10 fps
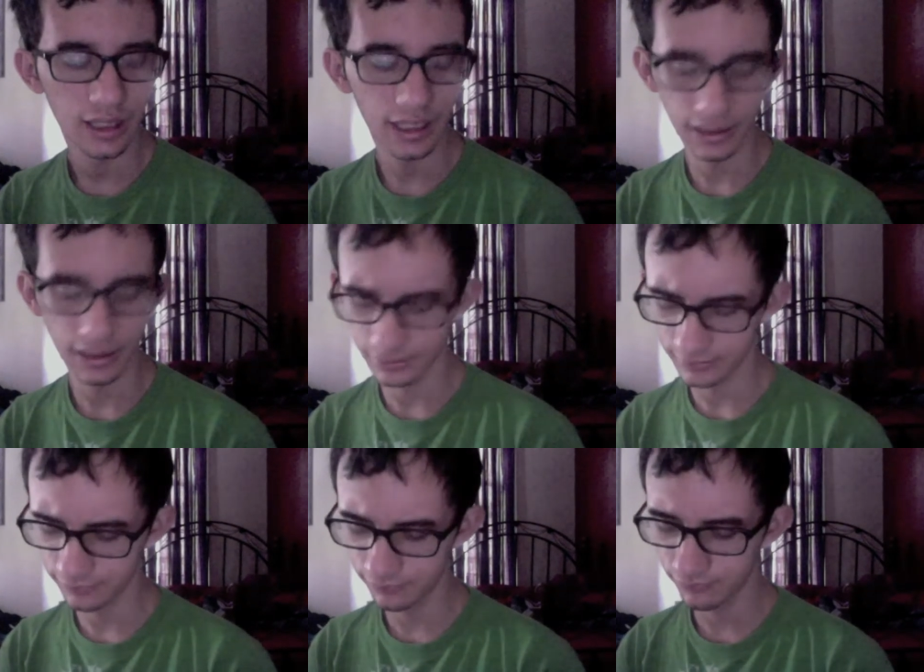
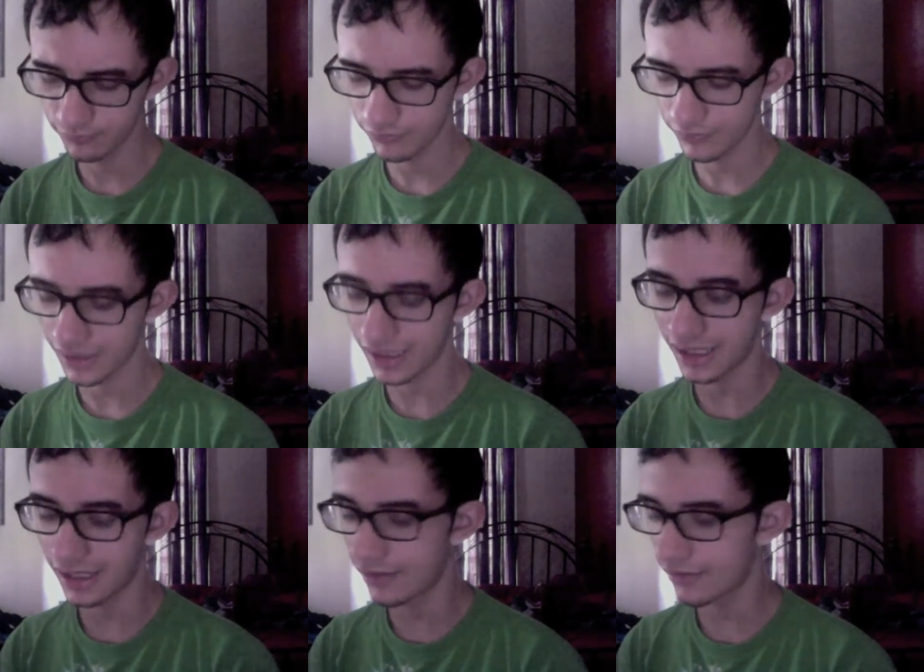And
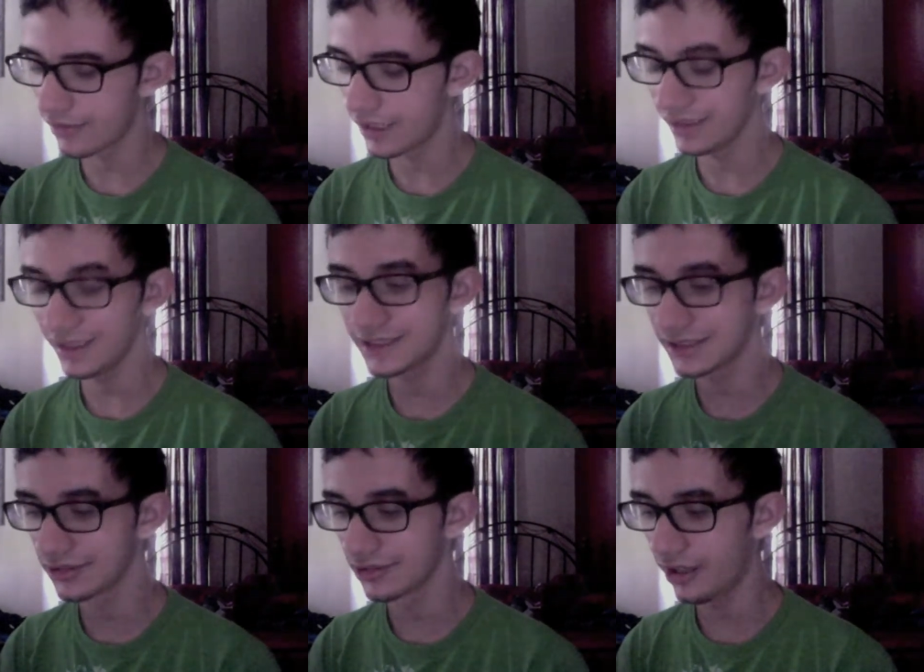I liked it a
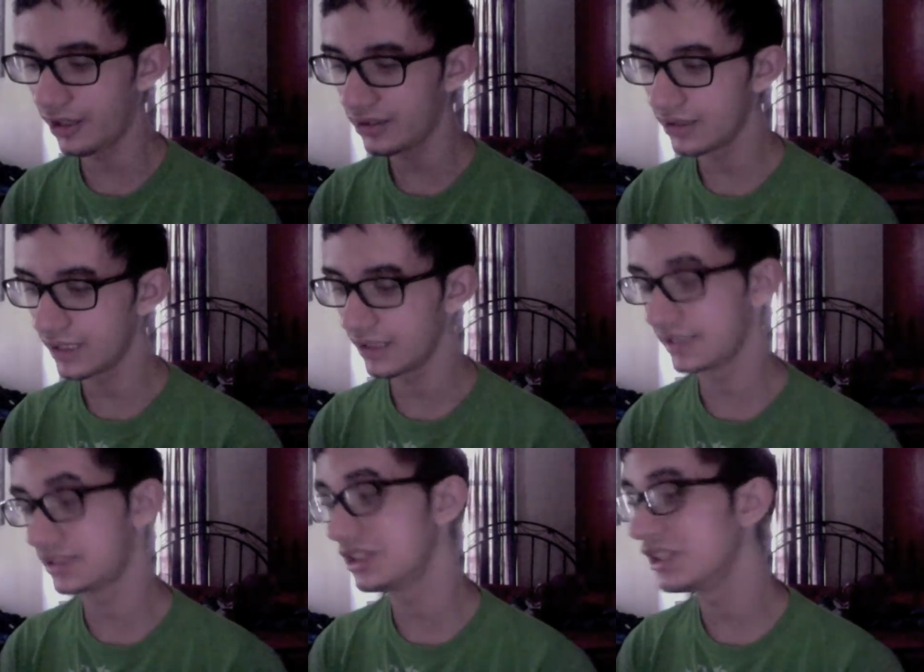lot. I like
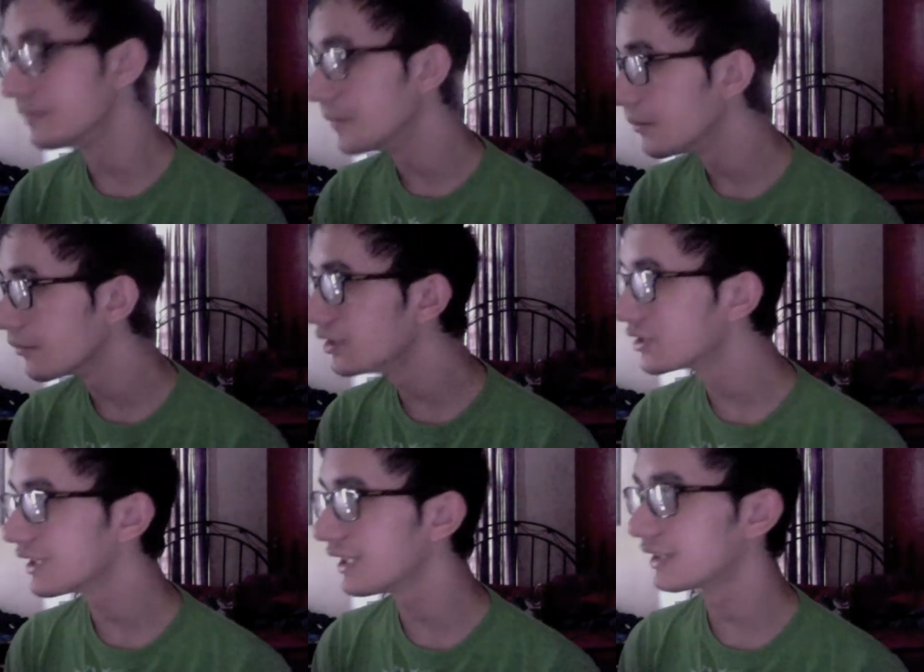Chain of Memories. I
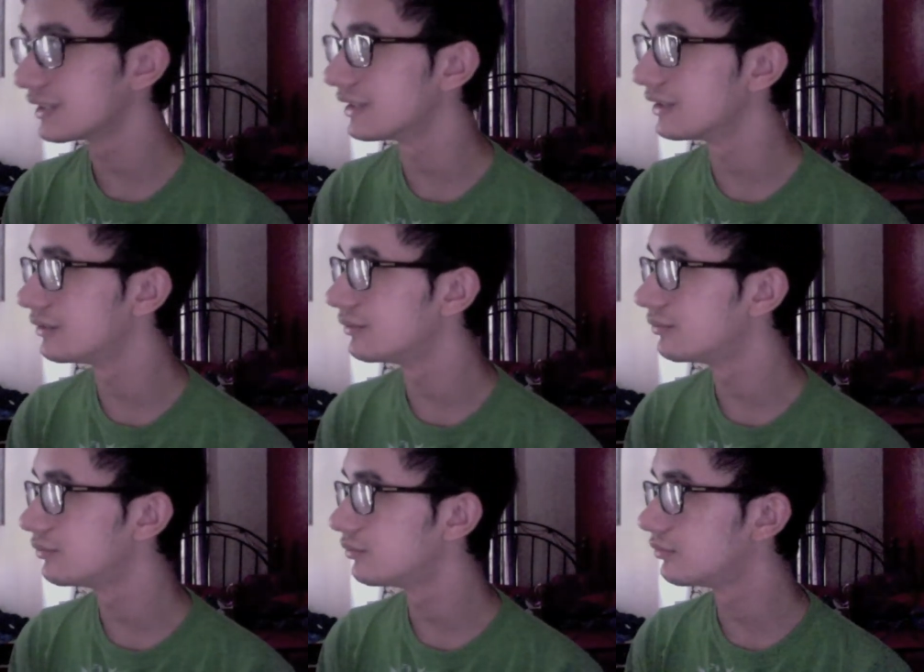like Kingdom,
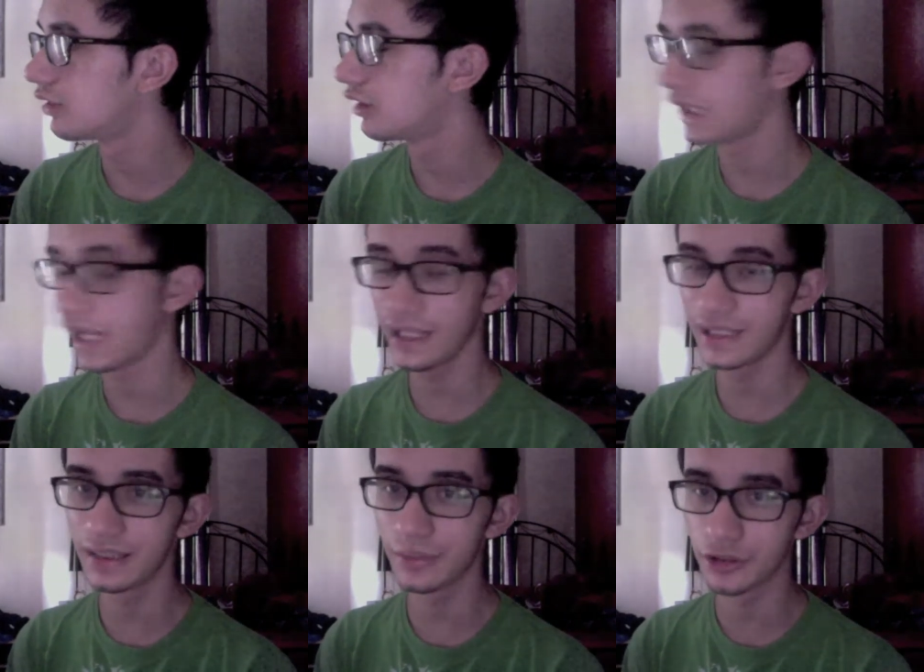I like
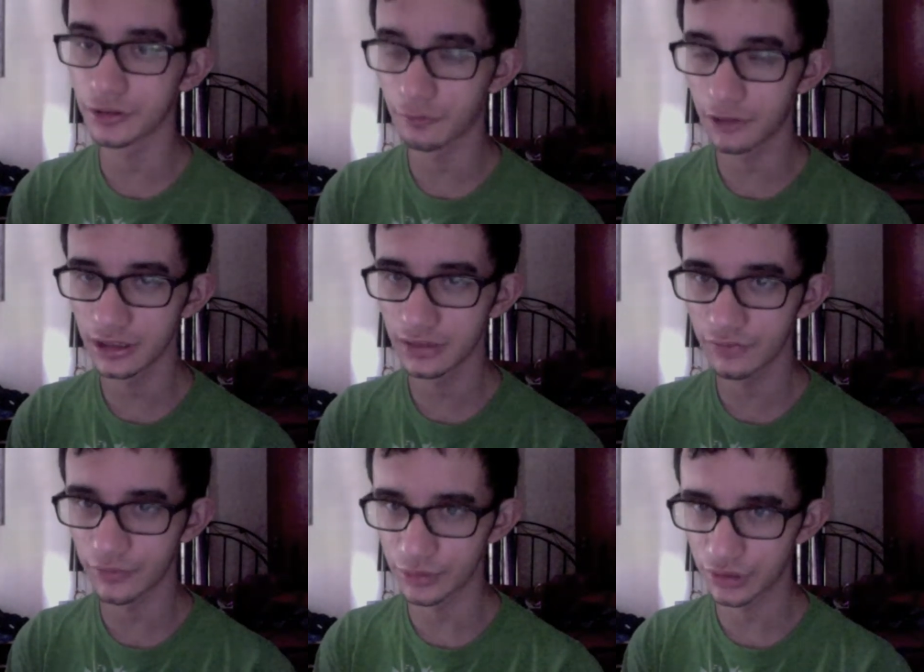Kingdom Hearts 1
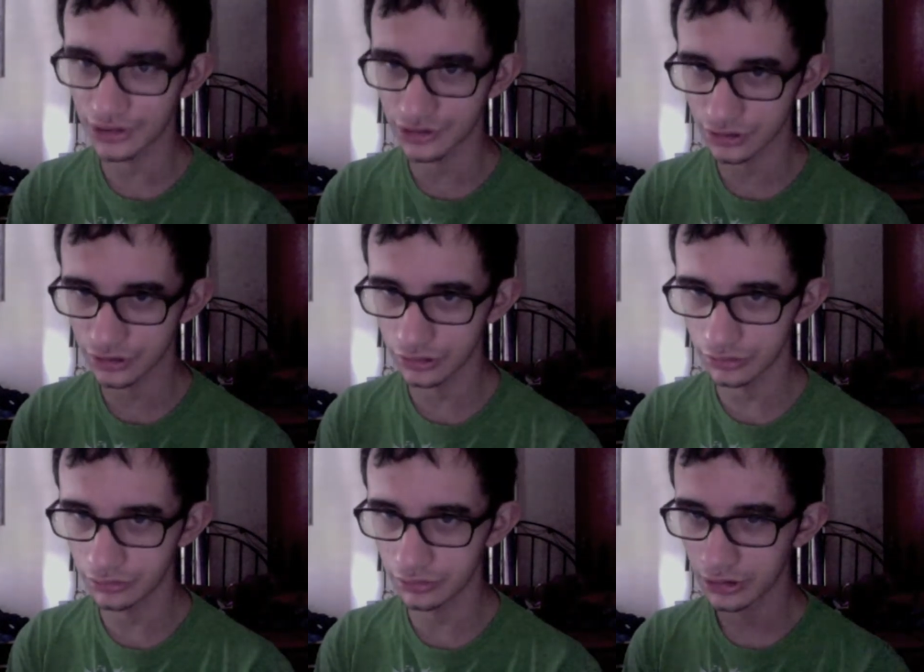from
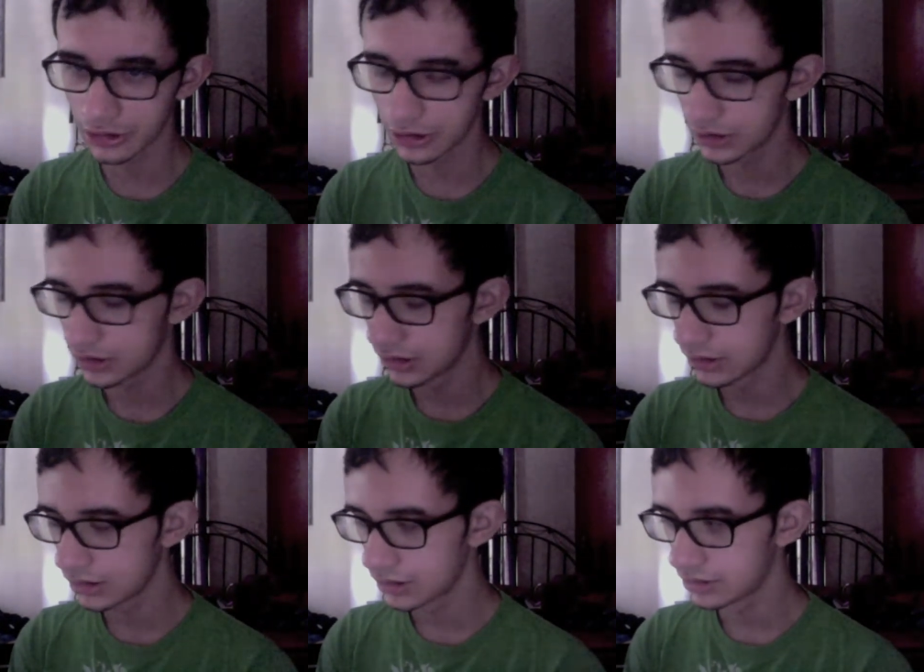2002.
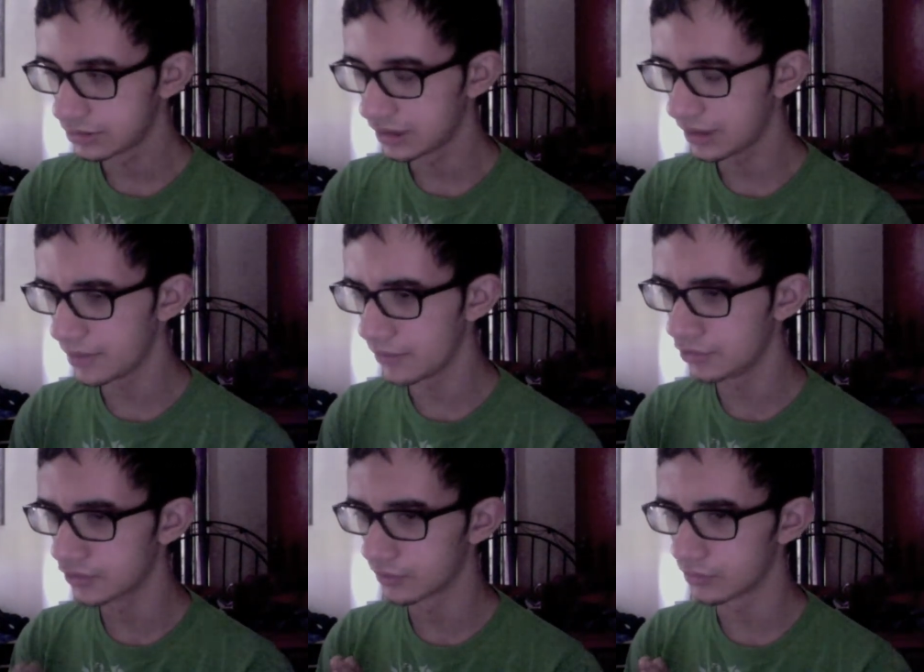Chain of
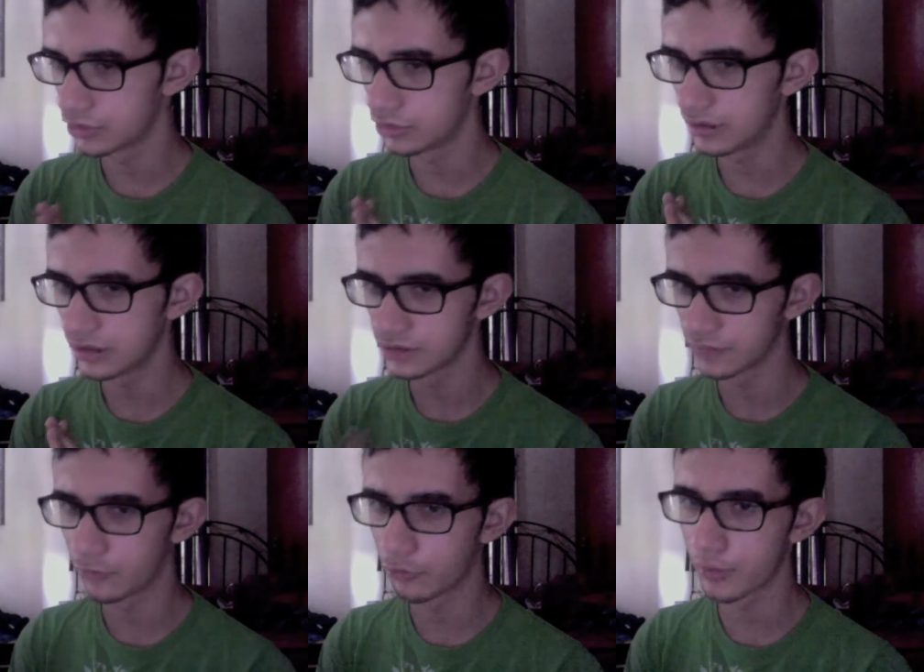Memories from
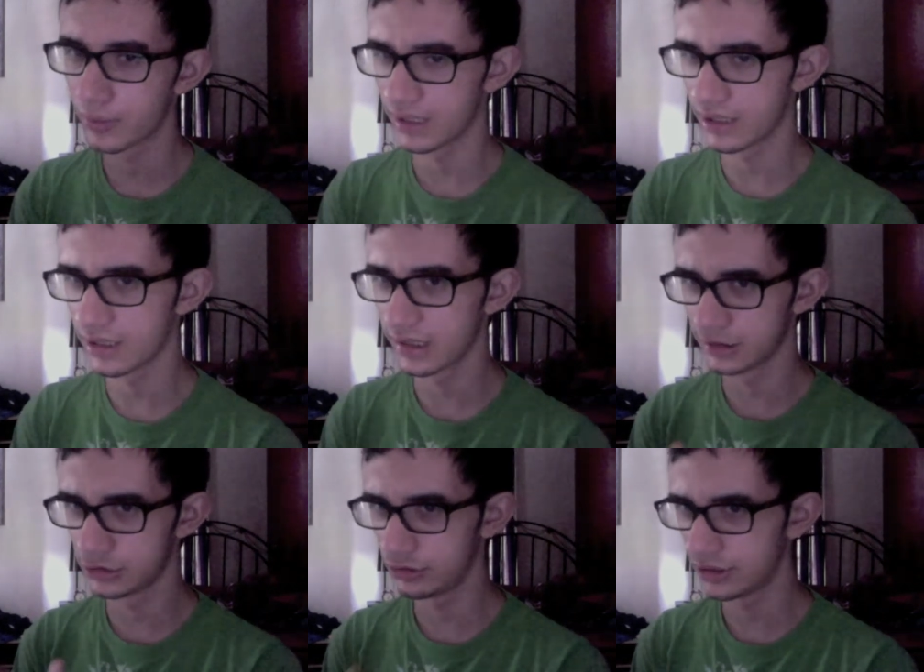2004, but I got it in
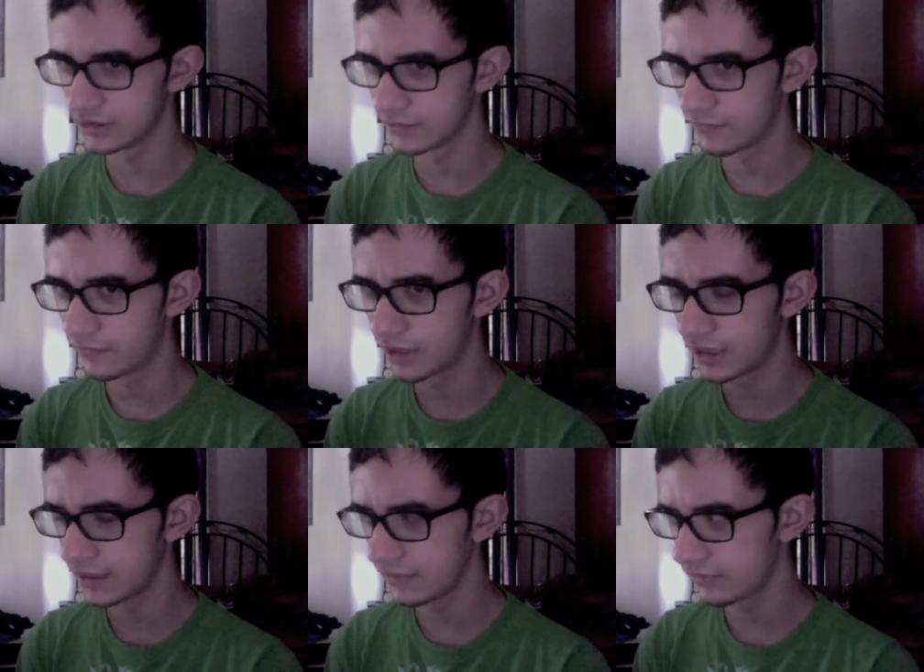
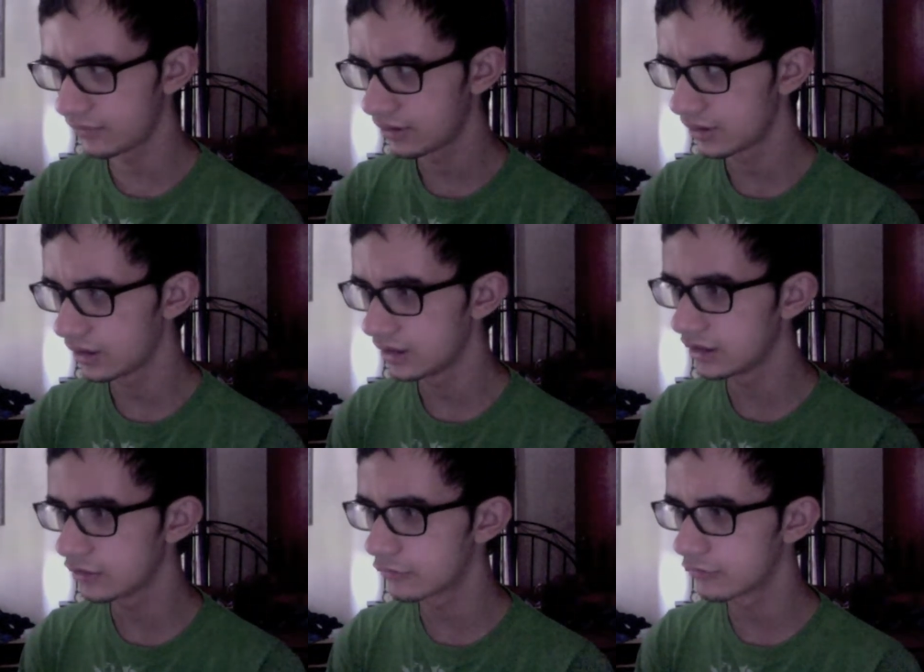2005. And then
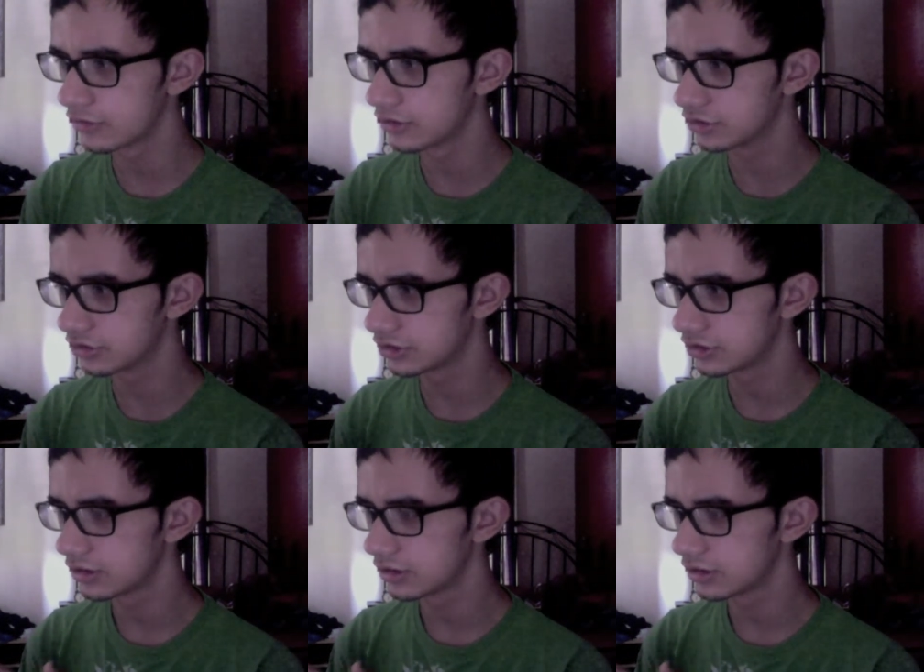there was